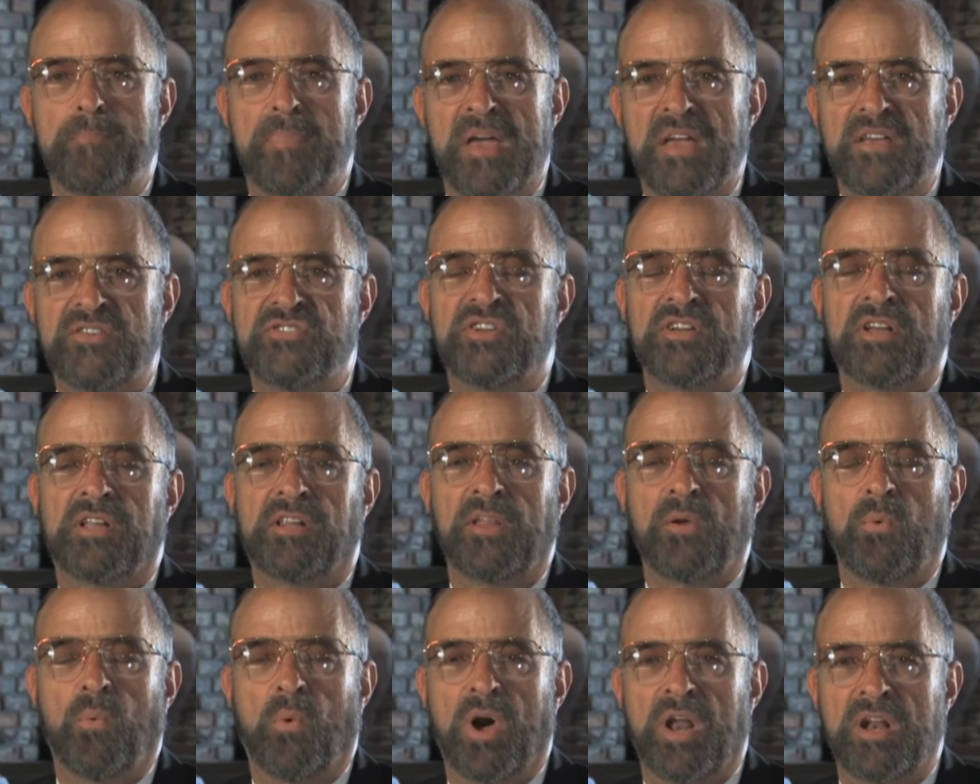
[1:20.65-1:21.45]

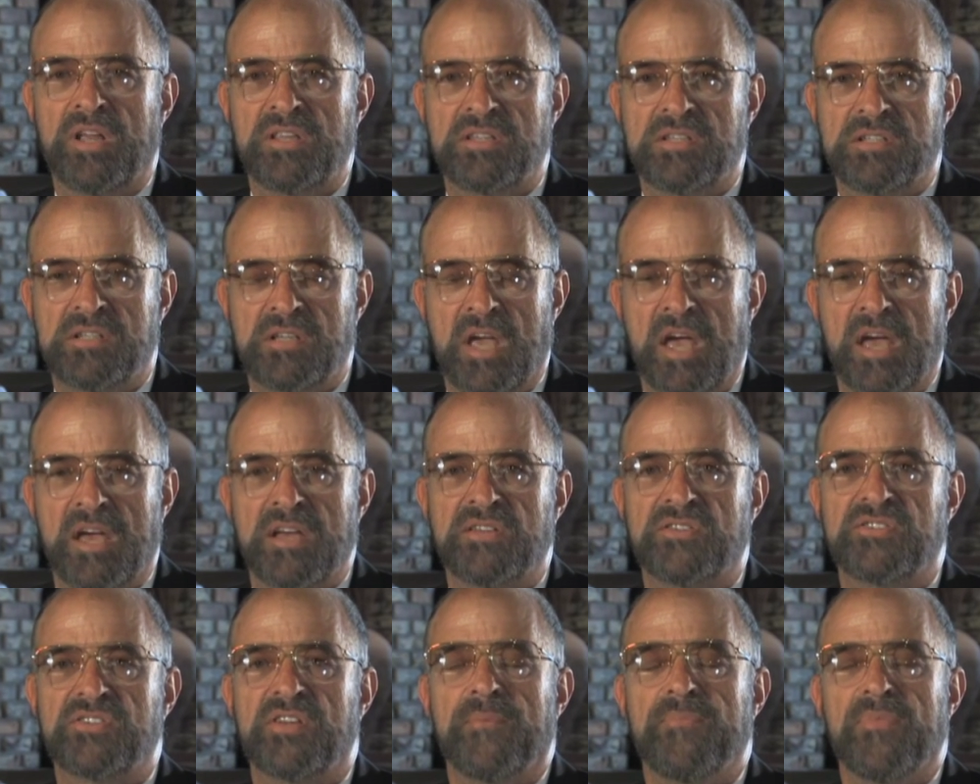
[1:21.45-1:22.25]
Basically, what it
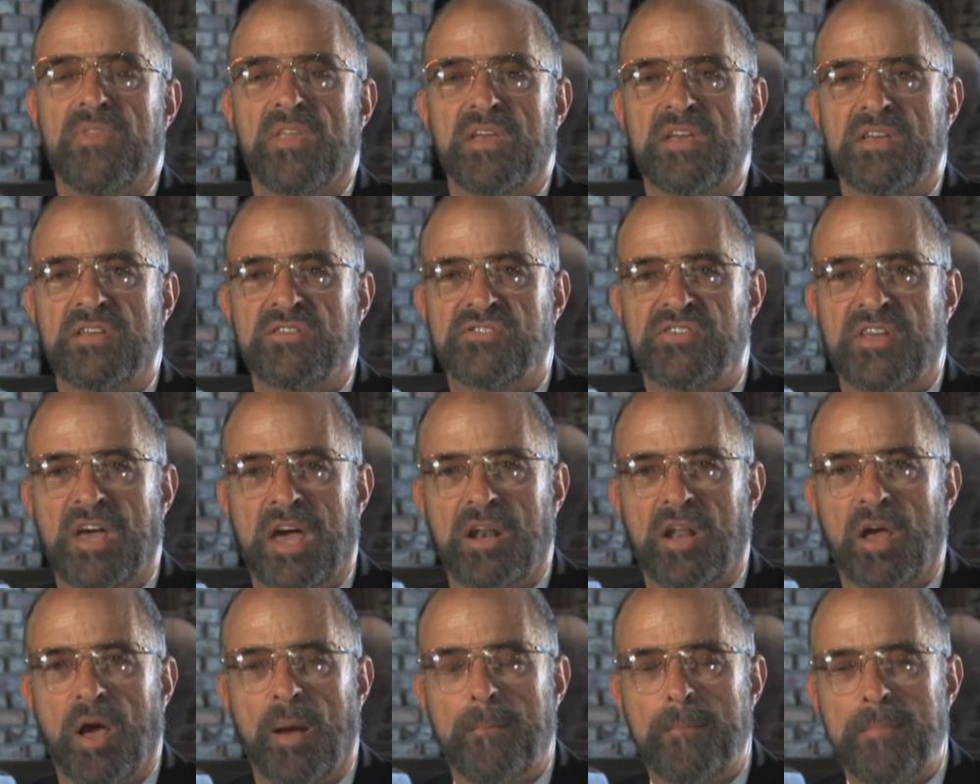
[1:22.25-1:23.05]
says is
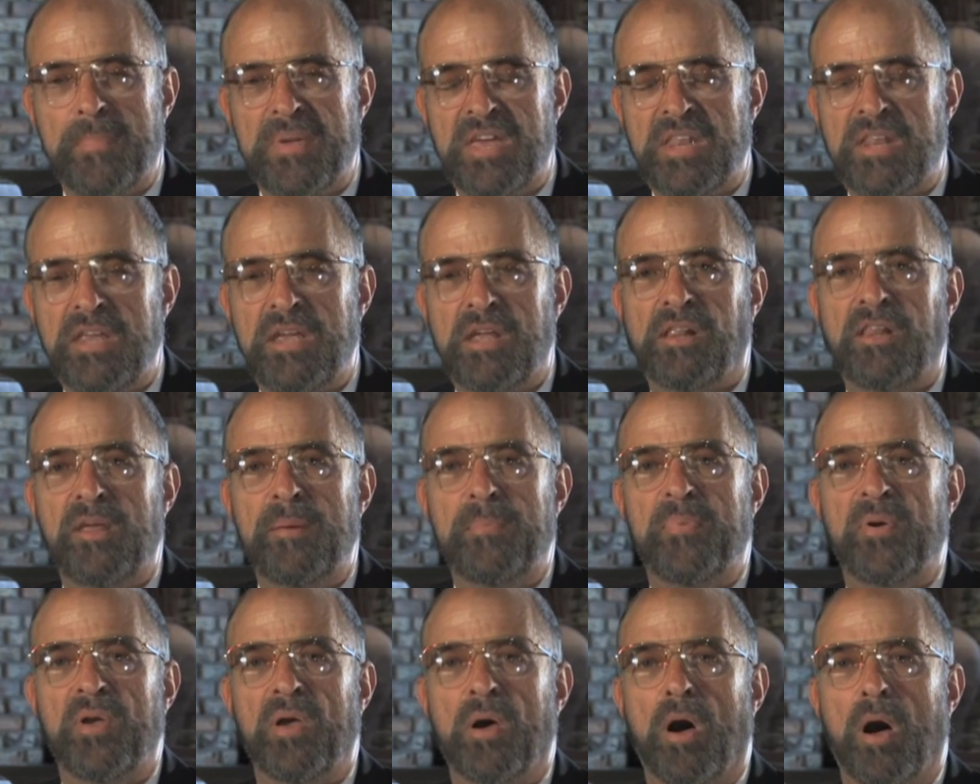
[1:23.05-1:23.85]
that immediately
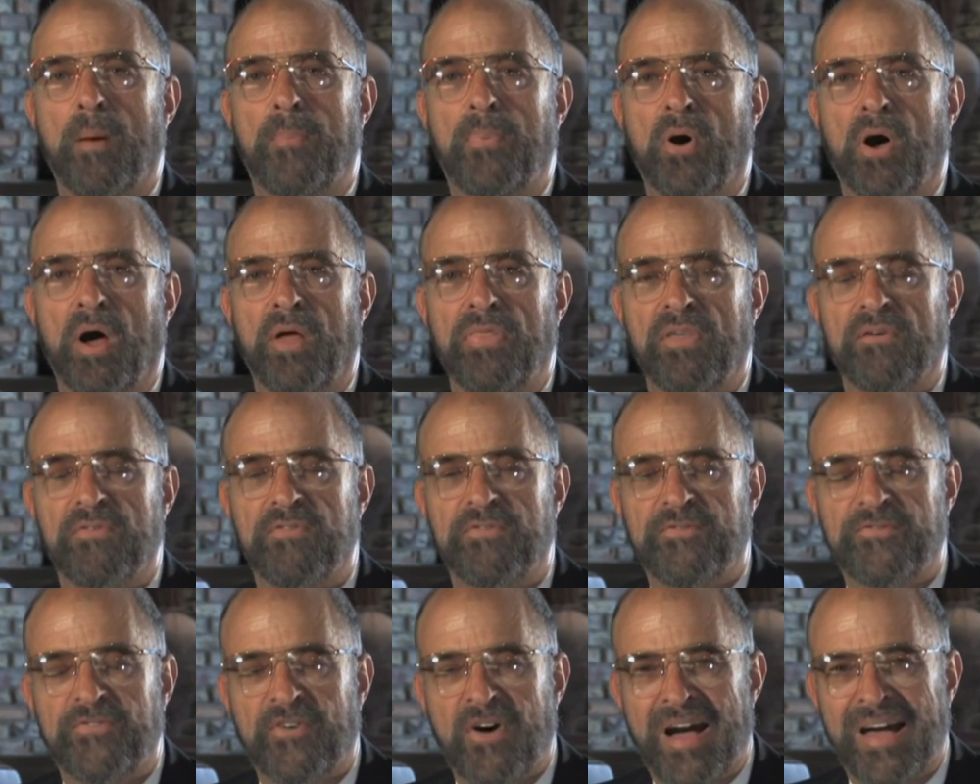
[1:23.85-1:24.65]
upon the
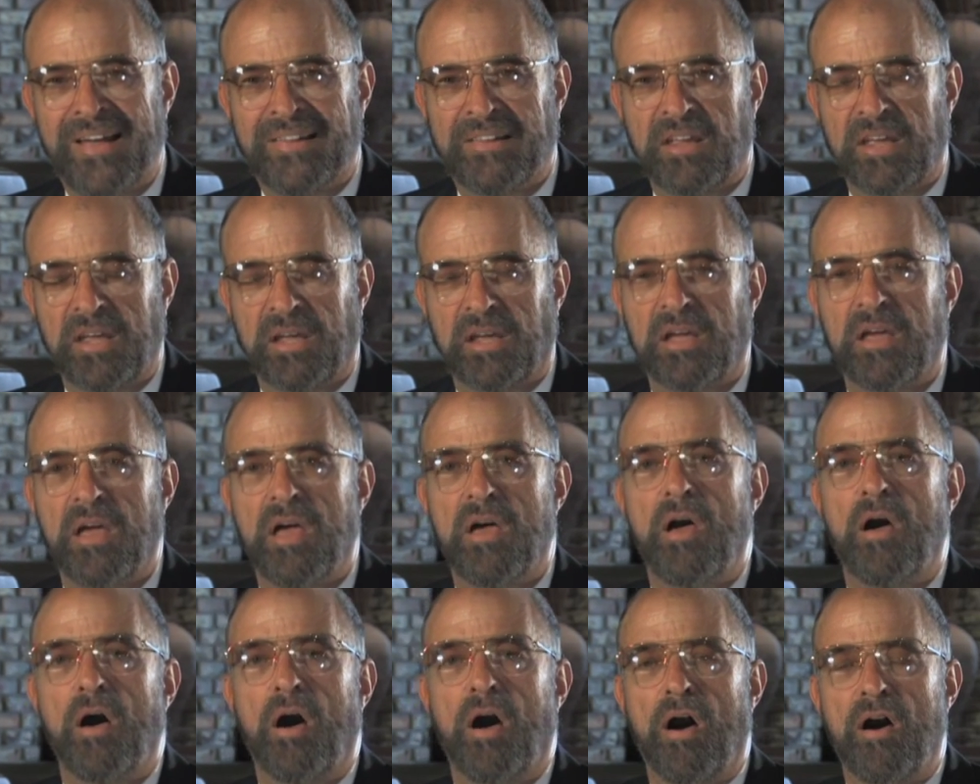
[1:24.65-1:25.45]
filing
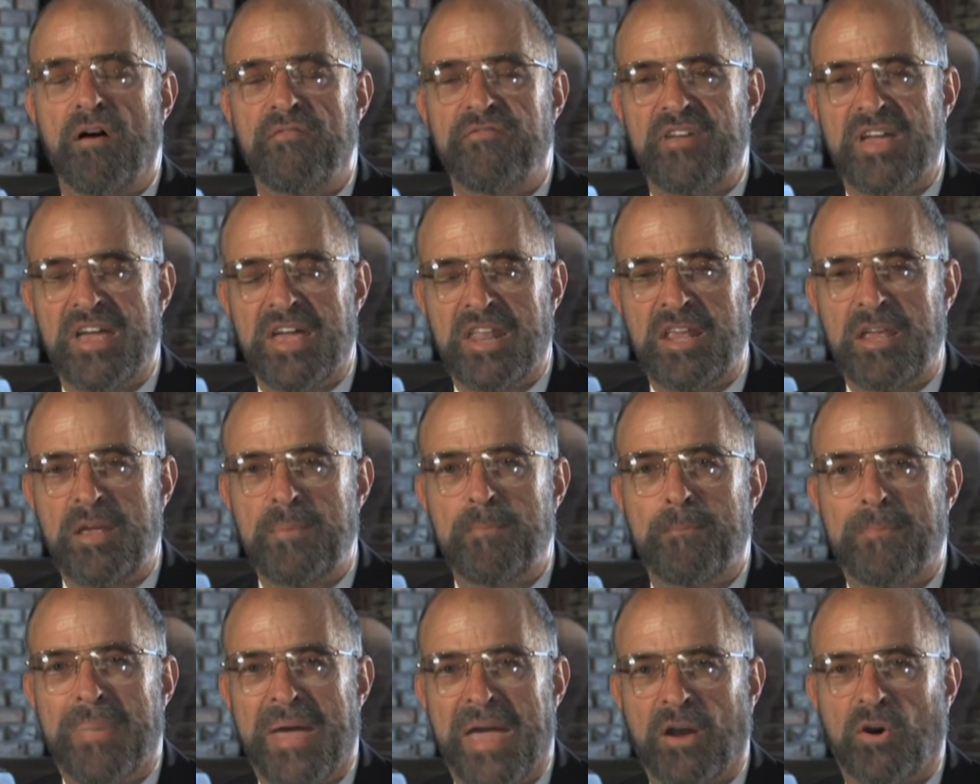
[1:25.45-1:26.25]
of any
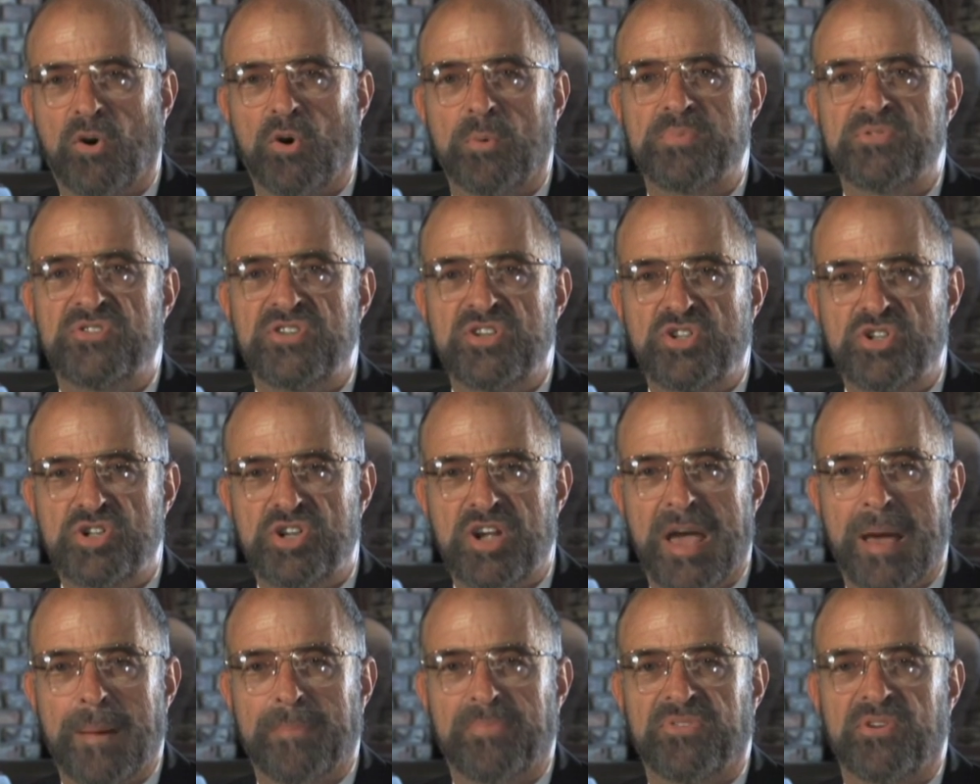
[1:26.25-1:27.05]
bankruptcy
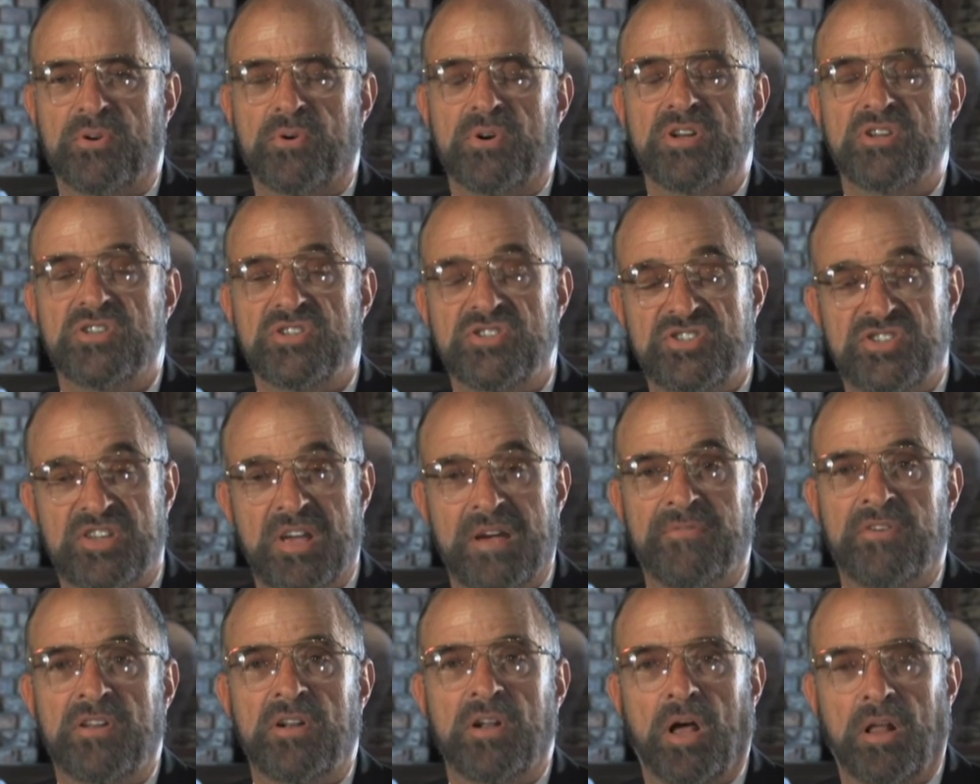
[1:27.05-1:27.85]
chapter,
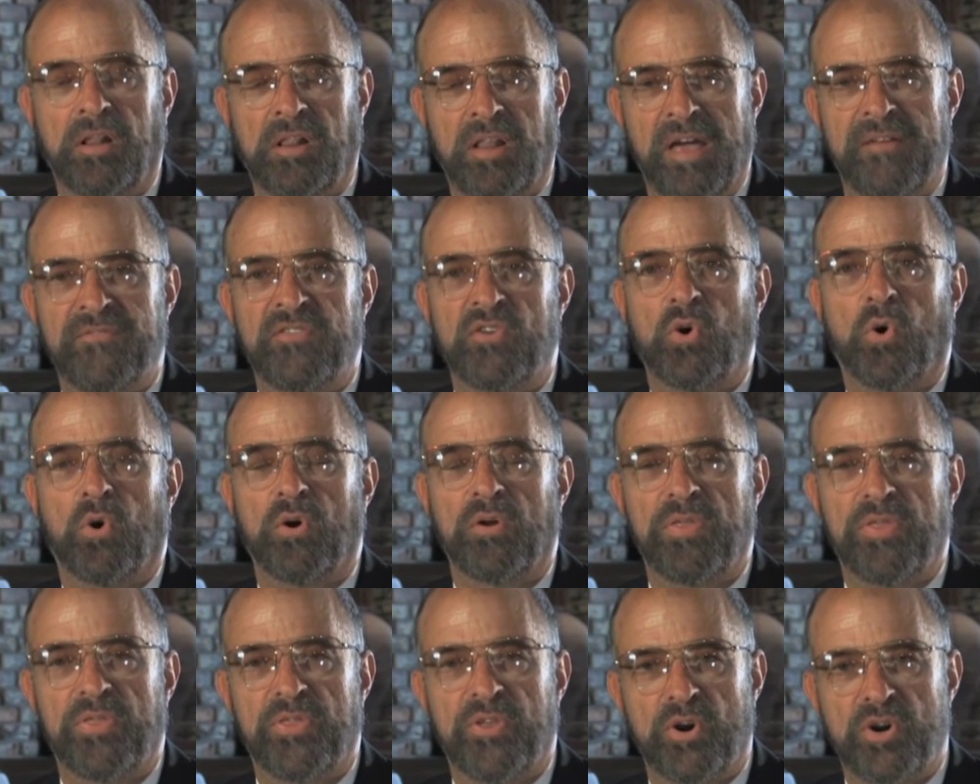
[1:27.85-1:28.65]
7, 11, or
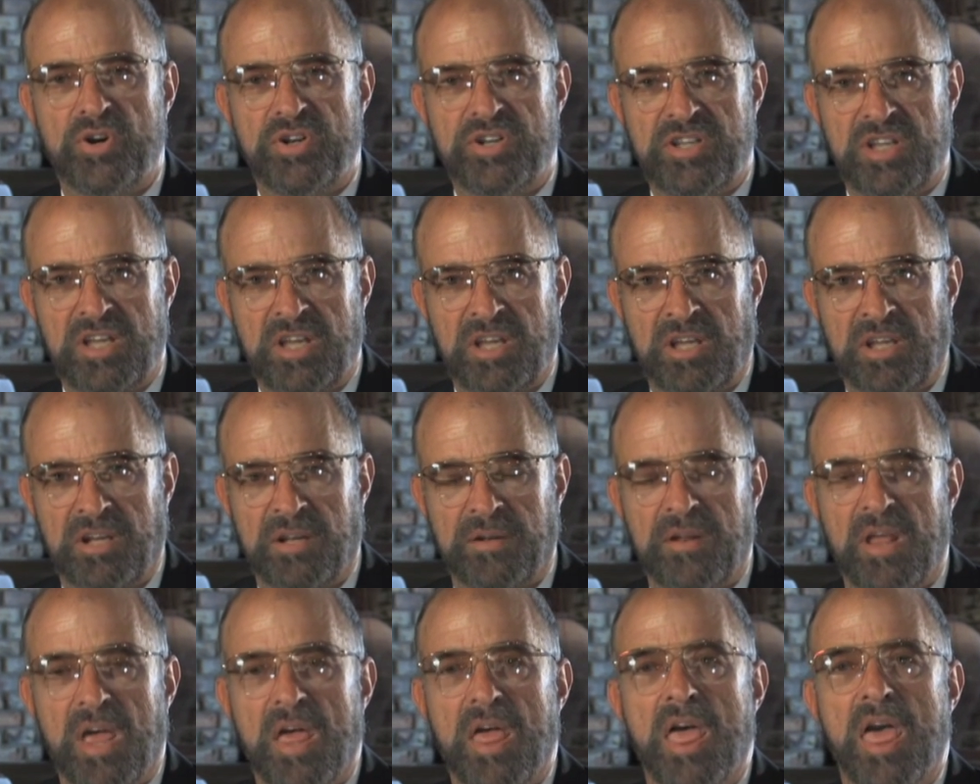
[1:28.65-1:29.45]
13,